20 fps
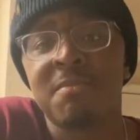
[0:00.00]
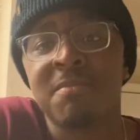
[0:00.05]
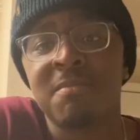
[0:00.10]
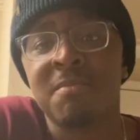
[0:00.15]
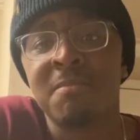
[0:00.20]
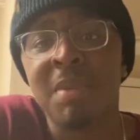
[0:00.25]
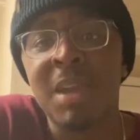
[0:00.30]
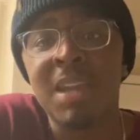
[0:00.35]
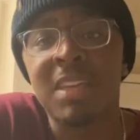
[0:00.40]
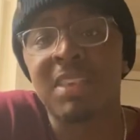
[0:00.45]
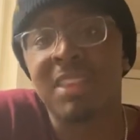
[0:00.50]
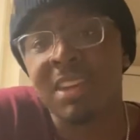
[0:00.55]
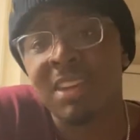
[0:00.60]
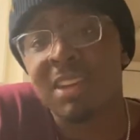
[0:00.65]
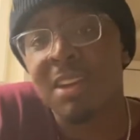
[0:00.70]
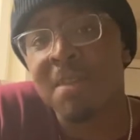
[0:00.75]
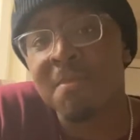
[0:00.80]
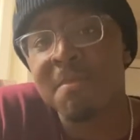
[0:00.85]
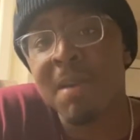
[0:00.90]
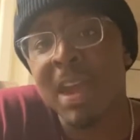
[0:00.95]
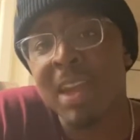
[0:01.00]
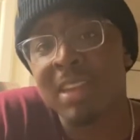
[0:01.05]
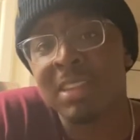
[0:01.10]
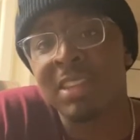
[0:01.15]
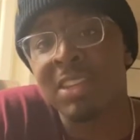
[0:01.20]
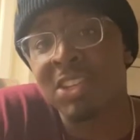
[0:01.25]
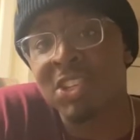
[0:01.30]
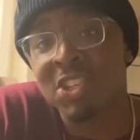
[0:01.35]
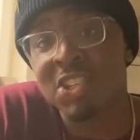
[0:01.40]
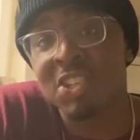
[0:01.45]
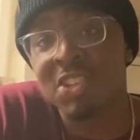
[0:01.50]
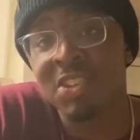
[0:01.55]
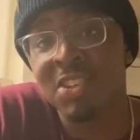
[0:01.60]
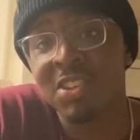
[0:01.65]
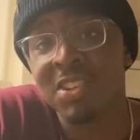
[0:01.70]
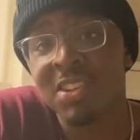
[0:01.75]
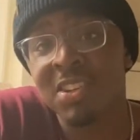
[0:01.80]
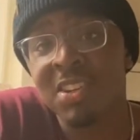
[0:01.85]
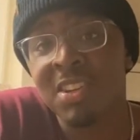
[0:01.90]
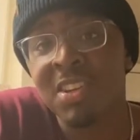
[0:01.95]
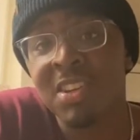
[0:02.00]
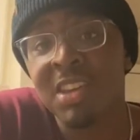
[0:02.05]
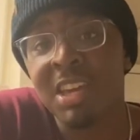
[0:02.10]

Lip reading: make the comeback this year,